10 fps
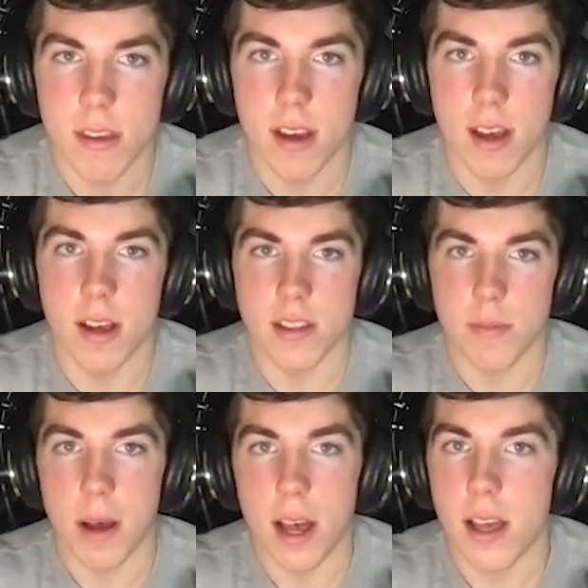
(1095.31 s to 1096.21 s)
8th
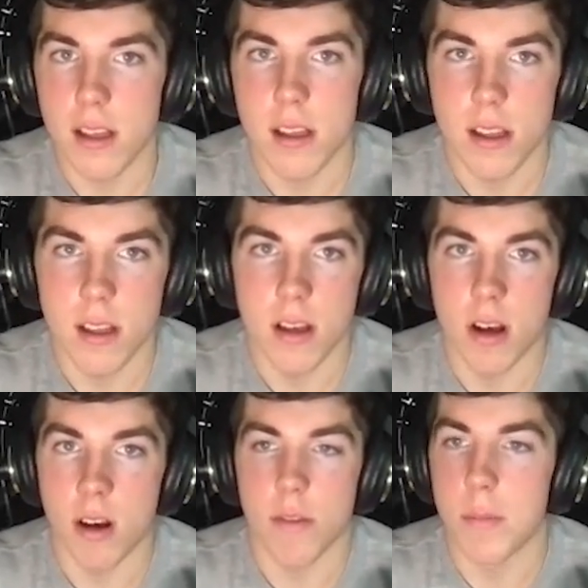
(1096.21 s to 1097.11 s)
spot
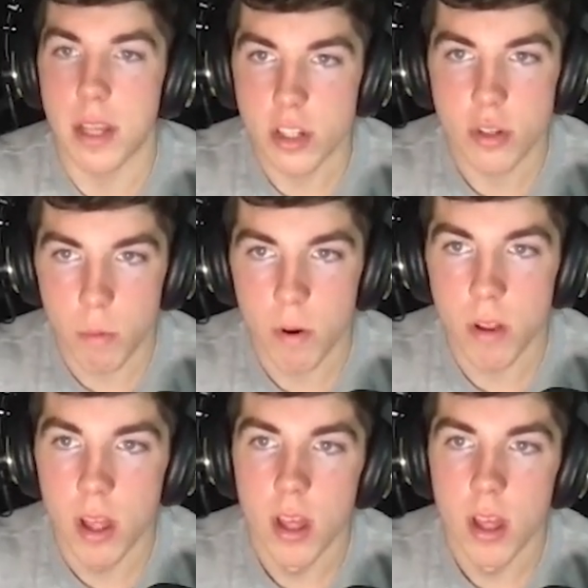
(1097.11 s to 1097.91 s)
off the bench role.